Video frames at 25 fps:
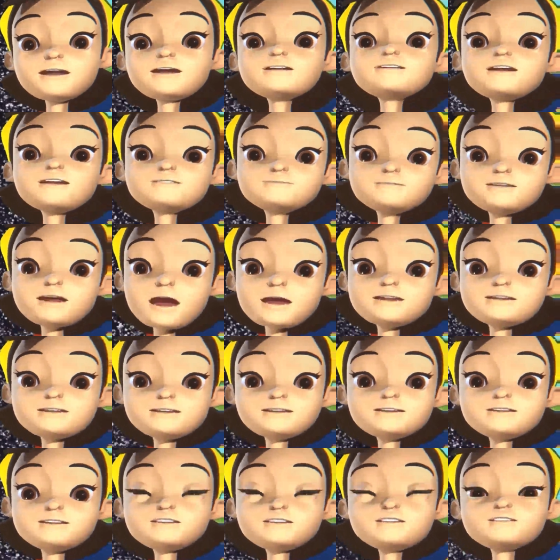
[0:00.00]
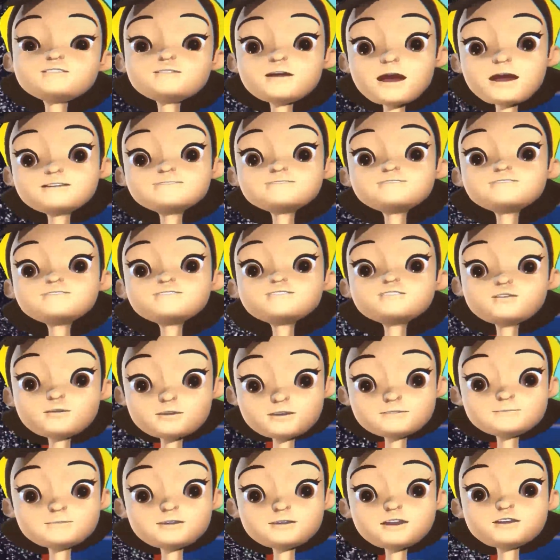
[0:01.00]
And last but not least, you have
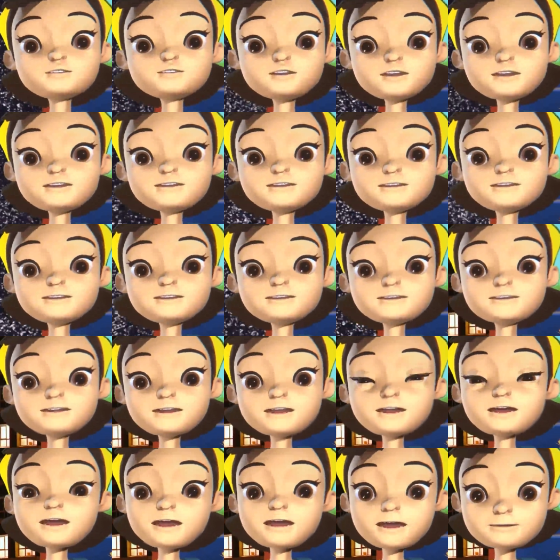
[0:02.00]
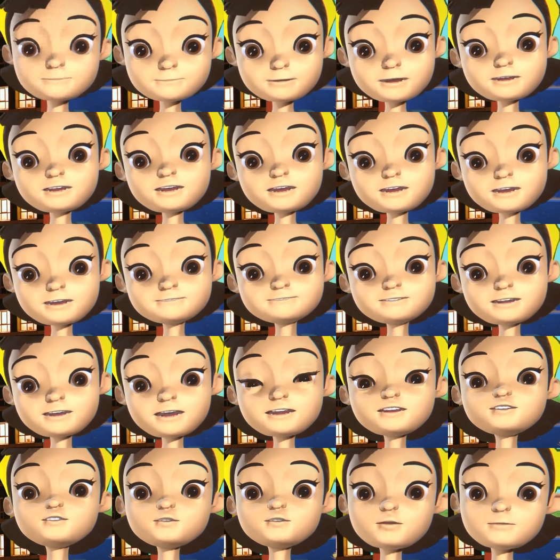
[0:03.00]
noise pollution, Imagine
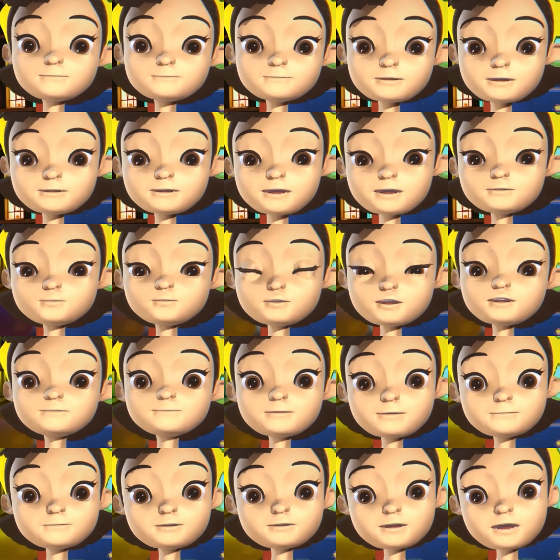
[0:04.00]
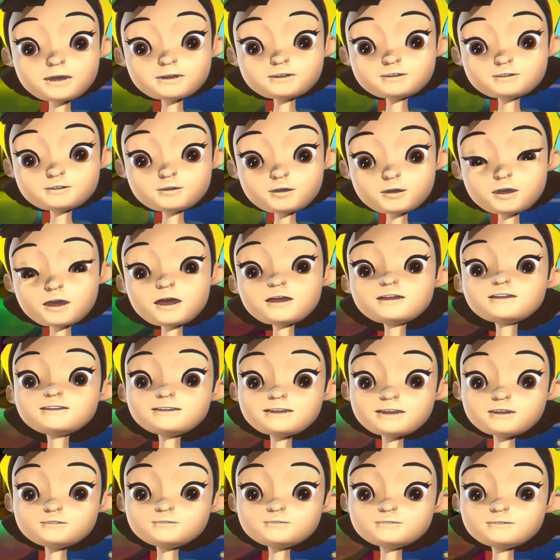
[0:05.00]
living next to a building where the people next door are
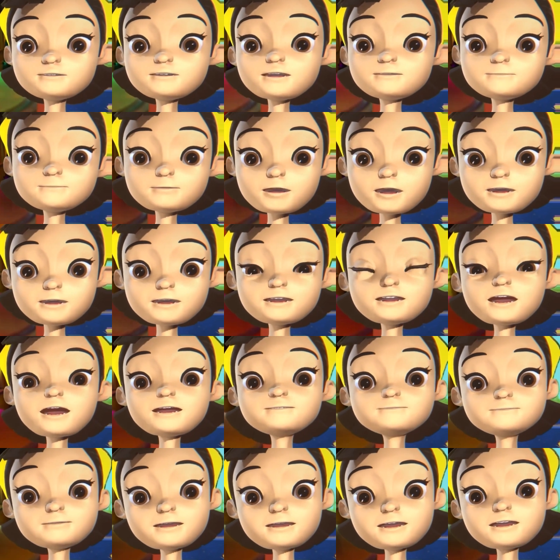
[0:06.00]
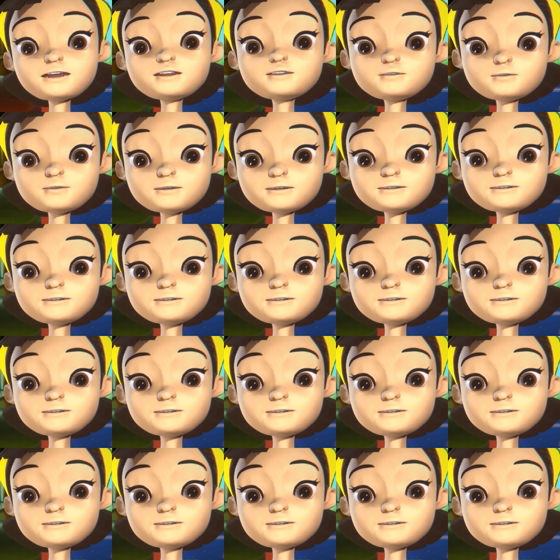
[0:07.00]
continuously partying and making